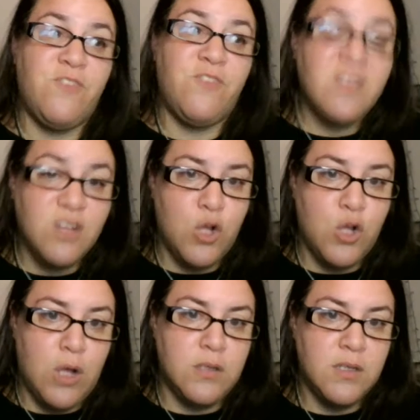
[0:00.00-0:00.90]

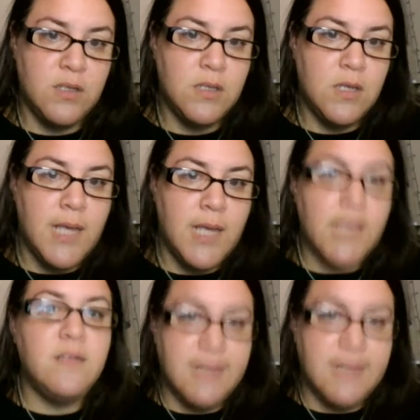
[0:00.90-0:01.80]
physical
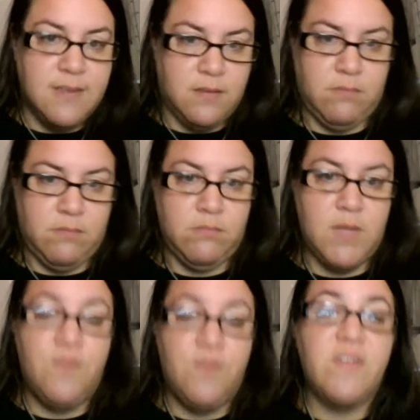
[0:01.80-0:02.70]
illness
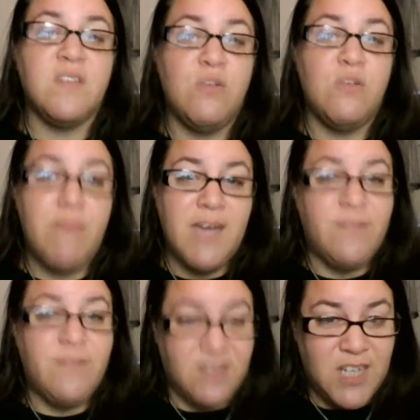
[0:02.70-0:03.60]
and physical
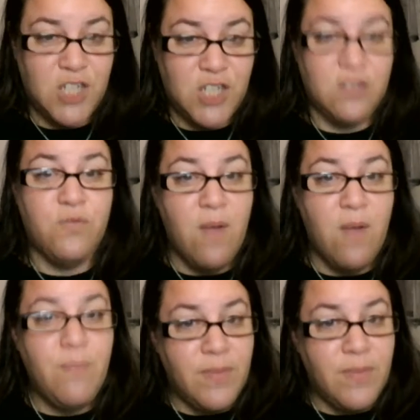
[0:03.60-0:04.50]
manifestations
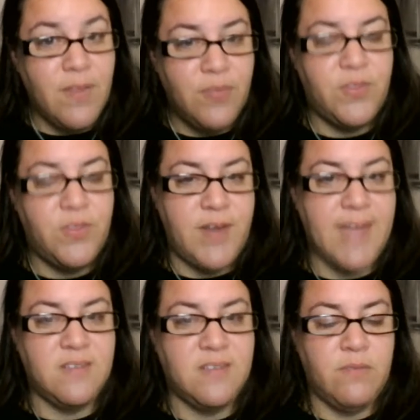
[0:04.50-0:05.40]
from the
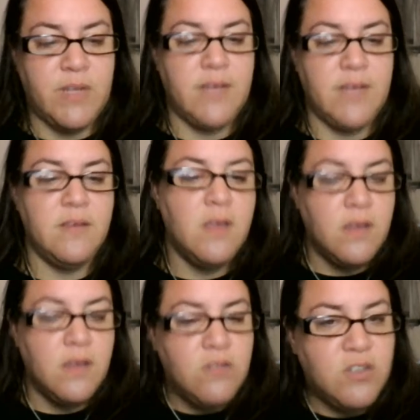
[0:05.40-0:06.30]
negativity.
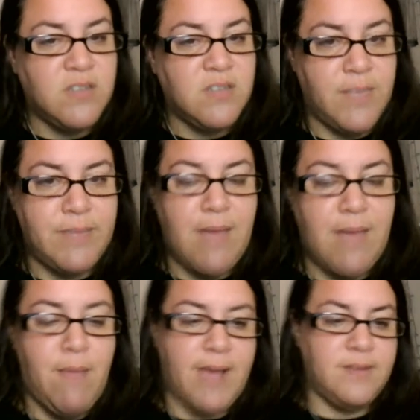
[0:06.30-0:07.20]
So just keep that in
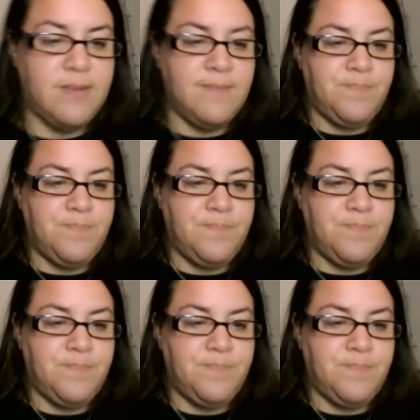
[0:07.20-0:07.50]
mind.